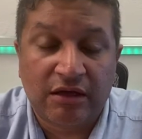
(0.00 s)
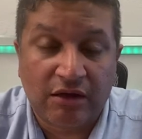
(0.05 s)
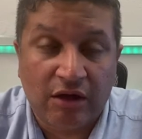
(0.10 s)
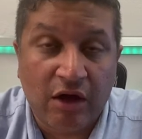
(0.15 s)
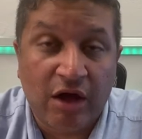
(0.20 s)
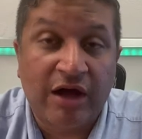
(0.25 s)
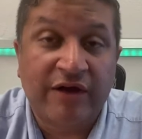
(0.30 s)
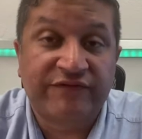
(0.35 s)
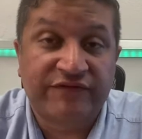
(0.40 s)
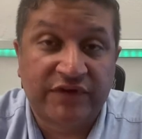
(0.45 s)

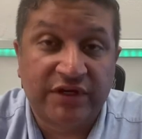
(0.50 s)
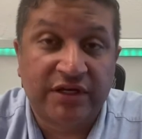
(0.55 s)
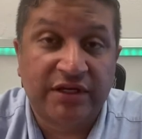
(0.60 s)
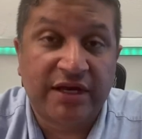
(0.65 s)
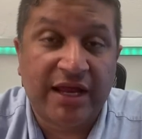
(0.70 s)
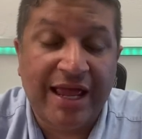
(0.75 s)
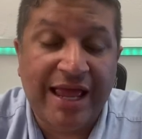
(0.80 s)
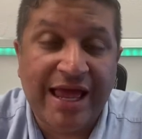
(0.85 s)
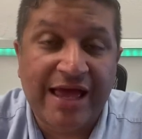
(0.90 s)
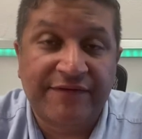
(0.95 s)
often
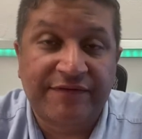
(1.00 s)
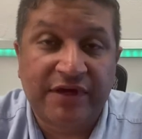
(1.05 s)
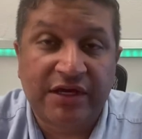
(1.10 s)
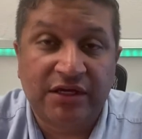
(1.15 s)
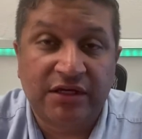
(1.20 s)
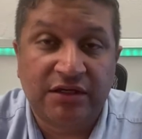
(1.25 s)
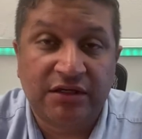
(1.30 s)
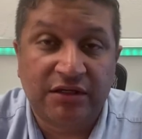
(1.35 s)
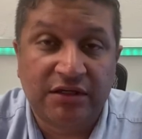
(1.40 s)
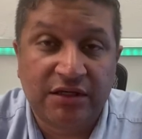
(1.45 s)

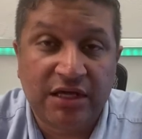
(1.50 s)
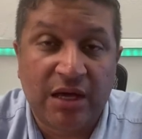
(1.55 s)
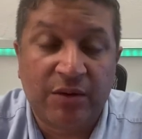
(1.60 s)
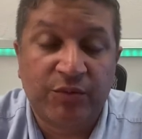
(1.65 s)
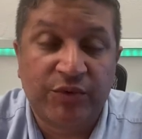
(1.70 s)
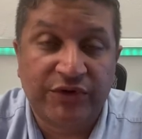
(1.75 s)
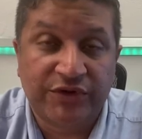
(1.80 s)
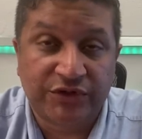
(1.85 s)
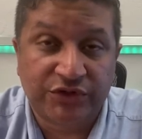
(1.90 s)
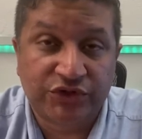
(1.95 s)

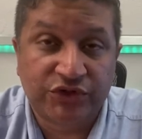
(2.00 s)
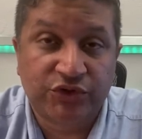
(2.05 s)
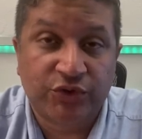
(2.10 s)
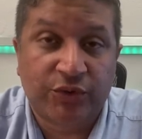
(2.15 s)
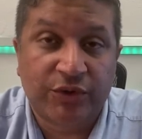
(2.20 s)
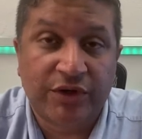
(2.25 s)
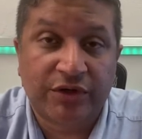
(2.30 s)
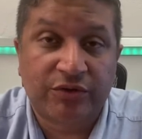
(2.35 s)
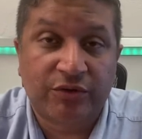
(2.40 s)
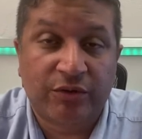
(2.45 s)
come with a
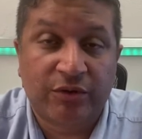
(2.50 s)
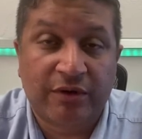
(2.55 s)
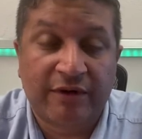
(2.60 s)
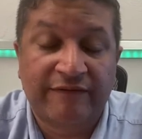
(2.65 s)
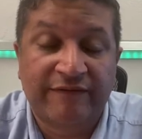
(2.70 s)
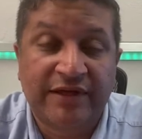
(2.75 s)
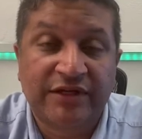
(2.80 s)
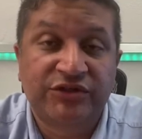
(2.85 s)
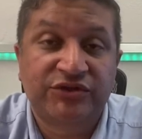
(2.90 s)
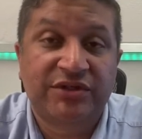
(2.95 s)
short, or
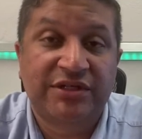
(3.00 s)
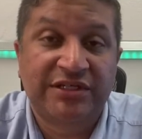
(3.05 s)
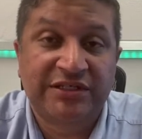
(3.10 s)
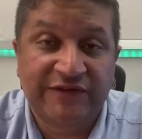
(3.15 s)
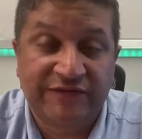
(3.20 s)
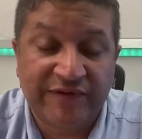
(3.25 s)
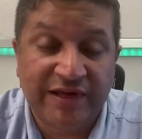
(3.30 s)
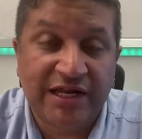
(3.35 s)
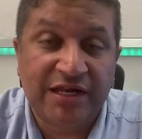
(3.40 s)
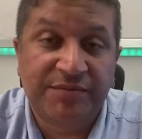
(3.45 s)
eventually
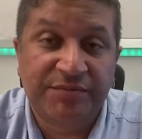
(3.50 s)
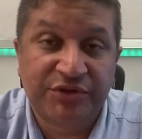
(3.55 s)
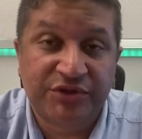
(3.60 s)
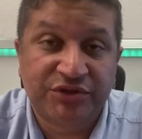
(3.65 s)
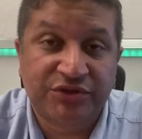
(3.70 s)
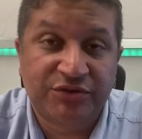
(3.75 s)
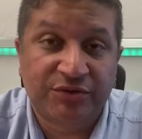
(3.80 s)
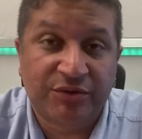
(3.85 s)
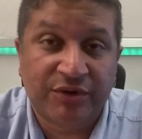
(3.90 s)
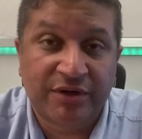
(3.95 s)
develop a
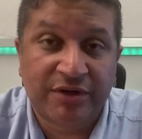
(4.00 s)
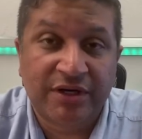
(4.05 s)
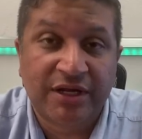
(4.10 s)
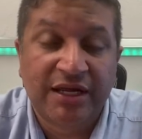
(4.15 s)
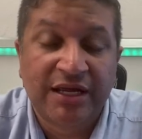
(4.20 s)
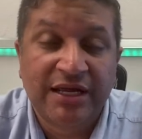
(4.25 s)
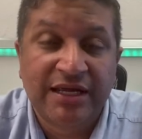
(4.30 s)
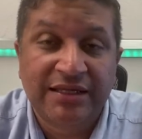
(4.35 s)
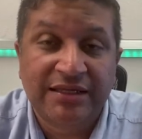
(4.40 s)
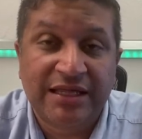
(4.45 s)
short
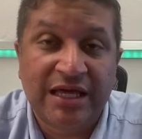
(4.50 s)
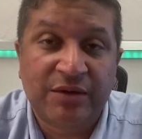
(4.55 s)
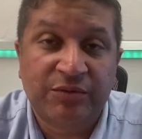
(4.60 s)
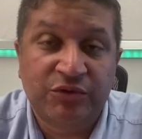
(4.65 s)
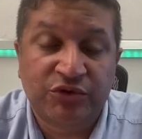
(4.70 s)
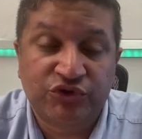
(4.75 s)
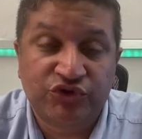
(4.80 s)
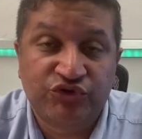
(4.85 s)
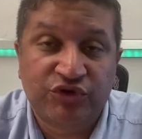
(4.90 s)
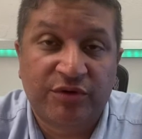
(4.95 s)
that
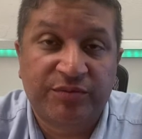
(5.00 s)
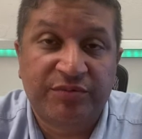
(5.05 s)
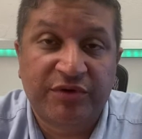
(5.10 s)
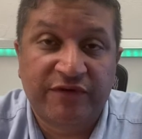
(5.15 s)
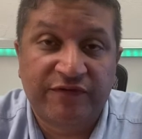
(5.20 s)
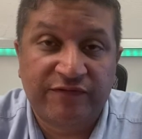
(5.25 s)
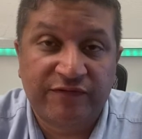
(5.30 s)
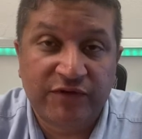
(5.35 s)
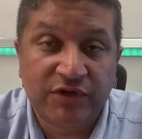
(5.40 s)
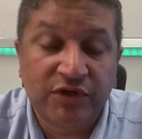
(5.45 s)
will trip
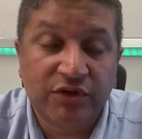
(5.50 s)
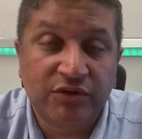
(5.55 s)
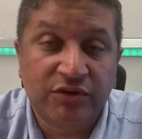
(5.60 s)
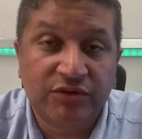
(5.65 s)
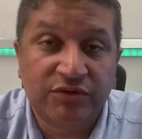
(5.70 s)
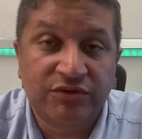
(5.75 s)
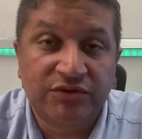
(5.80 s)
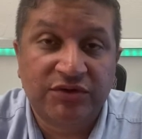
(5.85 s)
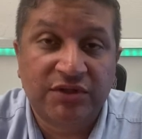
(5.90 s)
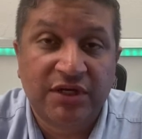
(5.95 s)
a
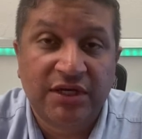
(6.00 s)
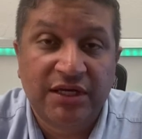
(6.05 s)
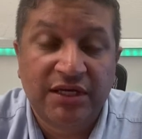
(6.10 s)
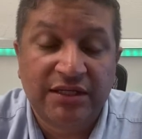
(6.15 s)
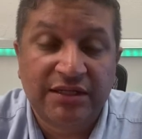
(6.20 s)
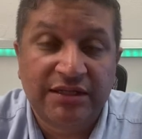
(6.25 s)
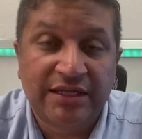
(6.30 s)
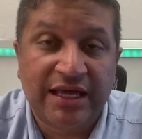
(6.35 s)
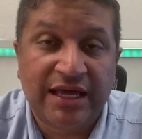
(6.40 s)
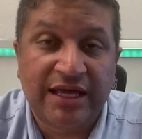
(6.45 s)
fuse.
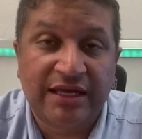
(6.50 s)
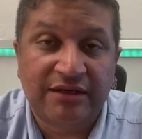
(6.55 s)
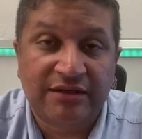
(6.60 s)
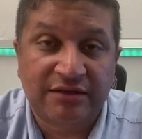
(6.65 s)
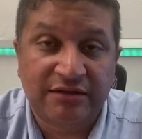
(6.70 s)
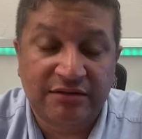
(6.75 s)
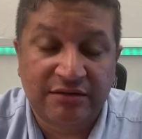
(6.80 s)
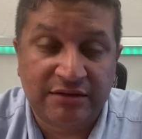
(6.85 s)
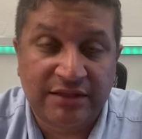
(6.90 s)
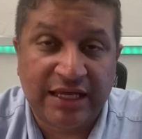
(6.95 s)
That
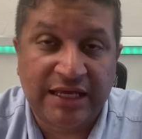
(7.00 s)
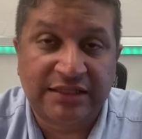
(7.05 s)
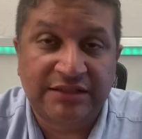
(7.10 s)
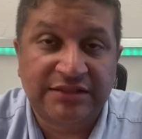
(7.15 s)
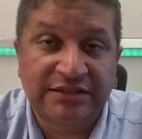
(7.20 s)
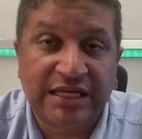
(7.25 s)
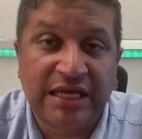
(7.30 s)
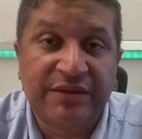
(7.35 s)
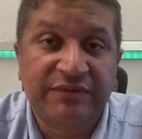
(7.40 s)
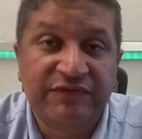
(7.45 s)

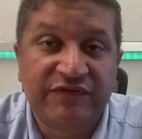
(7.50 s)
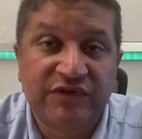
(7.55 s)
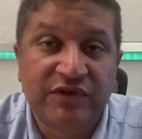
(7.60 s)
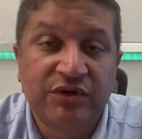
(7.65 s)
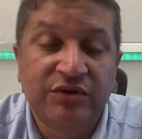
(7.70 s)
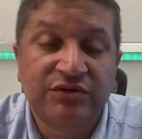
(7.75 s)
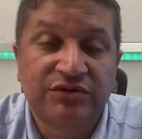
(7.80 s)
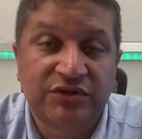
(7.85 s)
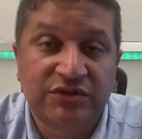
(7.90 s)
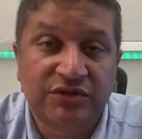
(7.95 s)
same
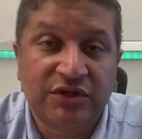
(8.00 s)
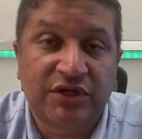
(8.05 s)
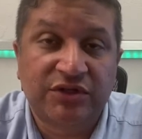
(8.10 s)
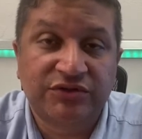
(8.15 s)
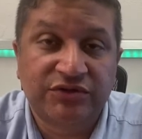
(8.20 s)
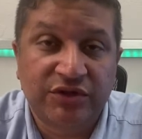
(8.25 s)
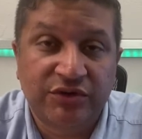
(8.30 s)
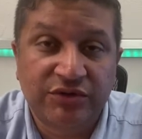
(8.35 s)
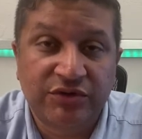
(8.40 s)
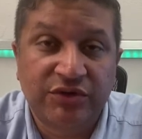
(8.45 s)
fuse is
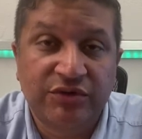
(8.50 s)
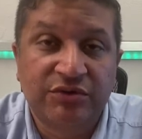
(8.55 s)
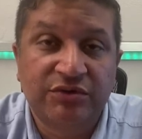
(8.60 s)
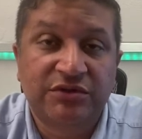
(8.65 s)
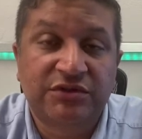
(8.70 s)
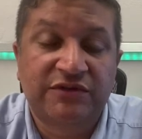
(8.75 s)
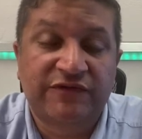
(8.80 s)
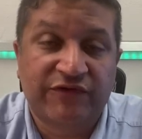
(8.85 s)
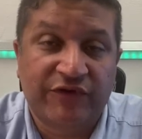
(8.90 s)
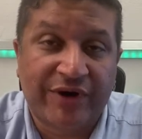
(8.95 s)
also
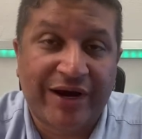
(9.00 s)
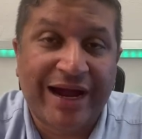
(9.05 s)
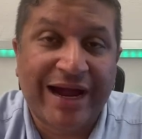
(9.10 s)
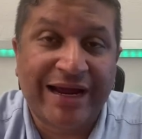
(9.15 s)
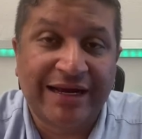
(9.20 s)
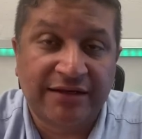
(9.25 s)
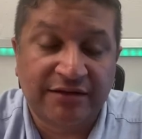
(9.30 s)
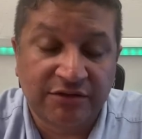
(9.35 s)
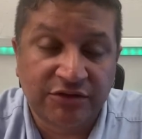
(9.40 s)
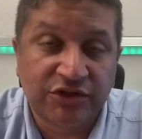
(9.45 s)
used for
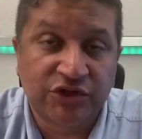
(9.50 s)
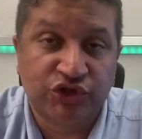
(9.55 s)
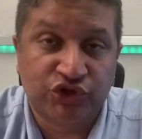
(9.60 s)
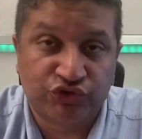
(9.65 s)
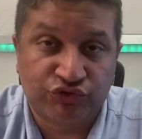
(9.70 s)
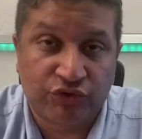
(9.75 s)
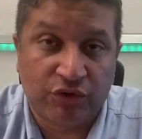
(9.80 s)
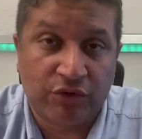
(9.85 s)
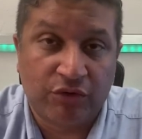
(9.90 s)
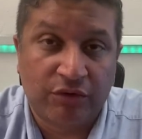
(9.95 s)
idle
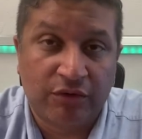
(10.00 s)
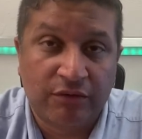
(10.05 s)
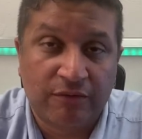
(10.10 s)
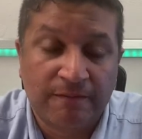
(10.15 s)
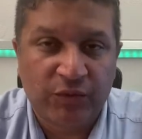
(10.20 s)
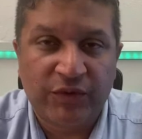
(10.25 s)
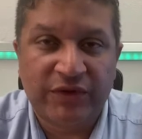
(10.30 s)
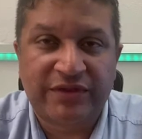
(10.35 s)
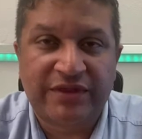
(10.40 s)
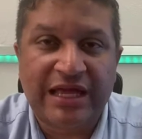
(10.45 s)
control.
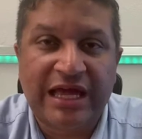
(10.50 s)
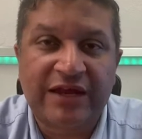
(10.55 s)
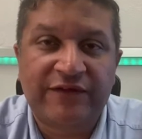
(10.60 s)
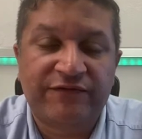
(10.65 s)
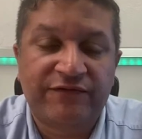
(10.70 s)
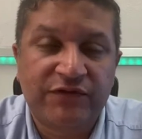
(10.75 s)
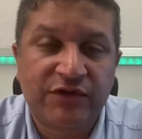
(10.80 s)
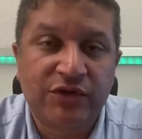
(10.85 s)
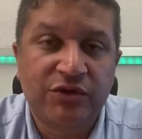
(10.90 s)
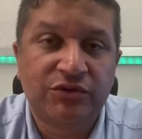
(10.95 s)
With that
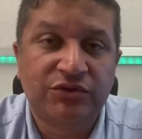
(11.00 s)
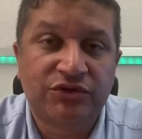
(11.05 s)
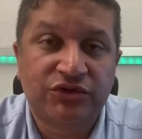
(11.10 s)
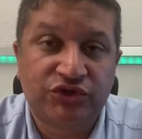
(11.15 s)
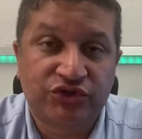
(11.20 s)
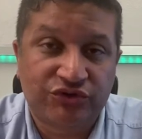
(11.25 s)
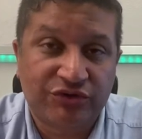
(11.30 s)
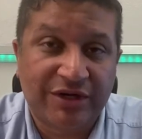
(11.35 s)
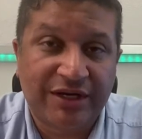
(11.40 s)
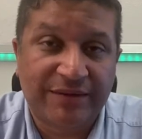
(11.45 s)
fuse
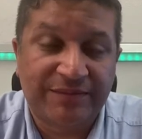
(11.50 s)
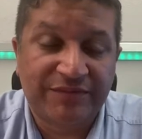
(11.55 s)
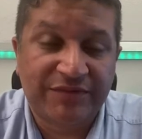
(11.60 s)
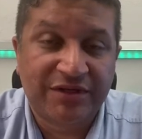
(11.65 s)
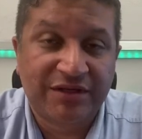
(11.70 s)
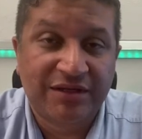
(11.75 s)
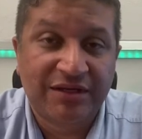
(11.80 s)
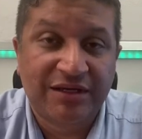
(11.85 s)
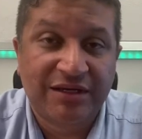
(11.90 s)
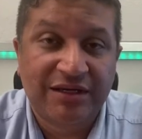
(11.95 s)
tripped,
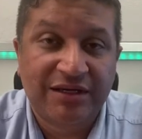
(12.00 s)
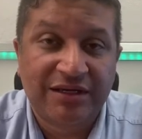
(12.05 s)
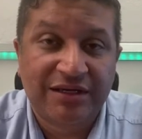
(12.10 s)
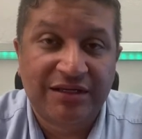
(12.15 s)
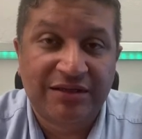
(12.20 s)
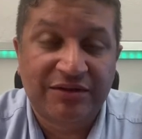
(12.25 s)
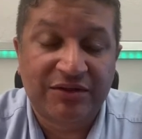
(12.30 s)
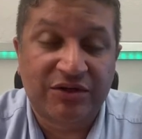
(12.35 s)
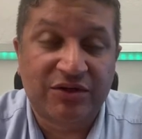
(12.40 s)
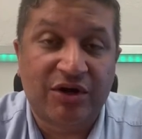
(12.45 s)

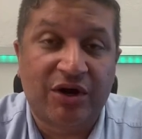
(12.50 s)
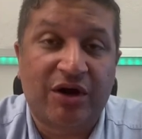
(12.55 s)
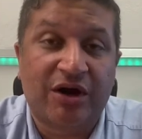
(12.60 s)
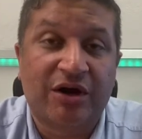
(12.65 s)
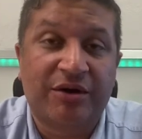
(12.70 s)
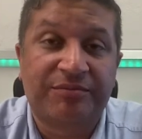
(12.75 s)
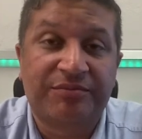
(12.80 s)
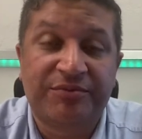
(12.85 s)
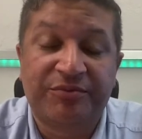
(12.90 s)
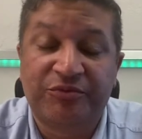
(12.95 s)
the
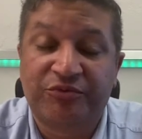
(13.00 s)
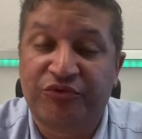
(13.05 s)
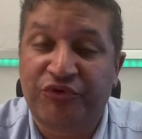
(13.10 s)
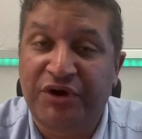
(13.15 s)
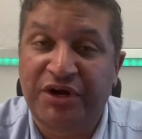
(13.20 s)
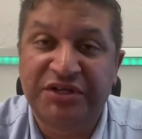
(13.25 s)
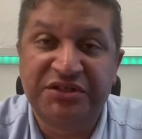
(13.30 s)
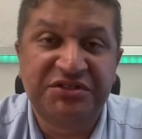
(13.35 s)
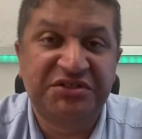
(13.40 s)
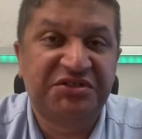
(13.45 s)
car
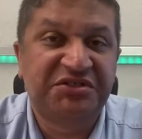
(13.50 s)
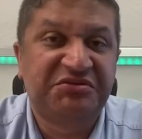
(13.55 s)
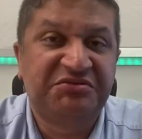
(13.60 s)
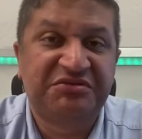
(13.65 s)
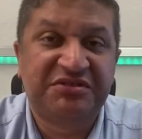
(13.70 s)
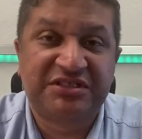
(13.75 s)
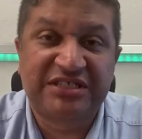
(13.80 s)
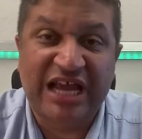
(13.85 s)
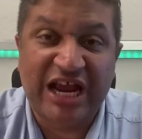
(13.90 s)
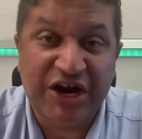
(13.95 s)
runs
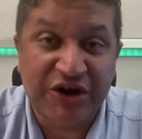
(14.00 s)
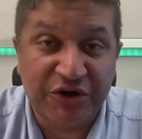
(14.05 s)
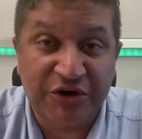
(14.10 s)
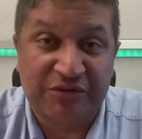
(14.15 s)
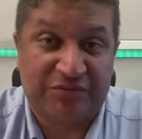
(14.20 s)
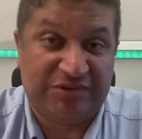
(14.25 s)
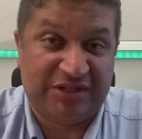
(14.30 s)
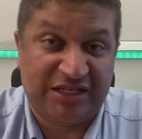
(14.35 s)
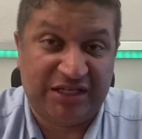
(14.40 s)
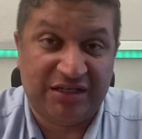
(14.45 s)

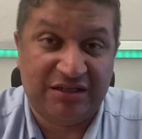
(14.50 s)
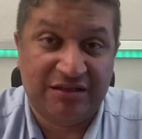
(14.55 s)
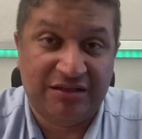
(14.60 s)
terribly,